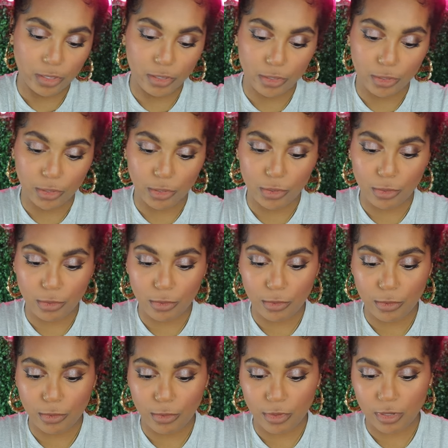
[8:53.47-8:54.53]
to
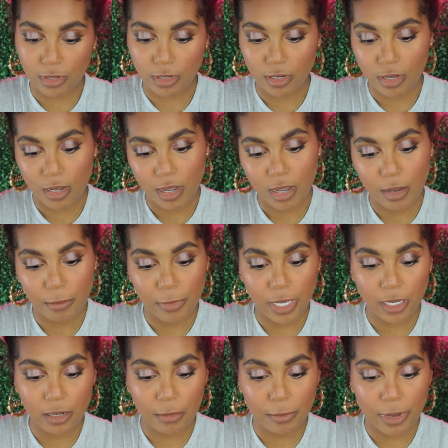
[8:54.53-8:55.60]
do
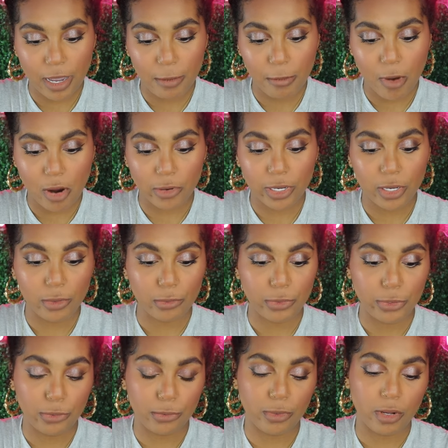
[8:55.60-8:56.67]
Makeup by Mario
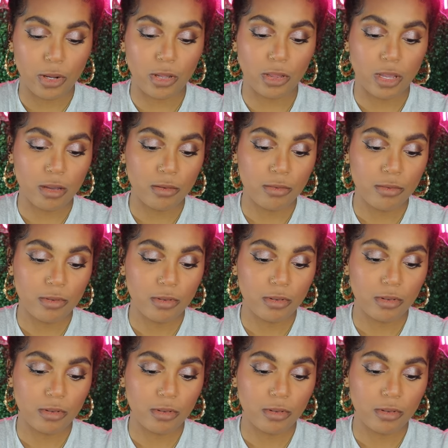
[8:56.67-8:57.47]
Nude Glow.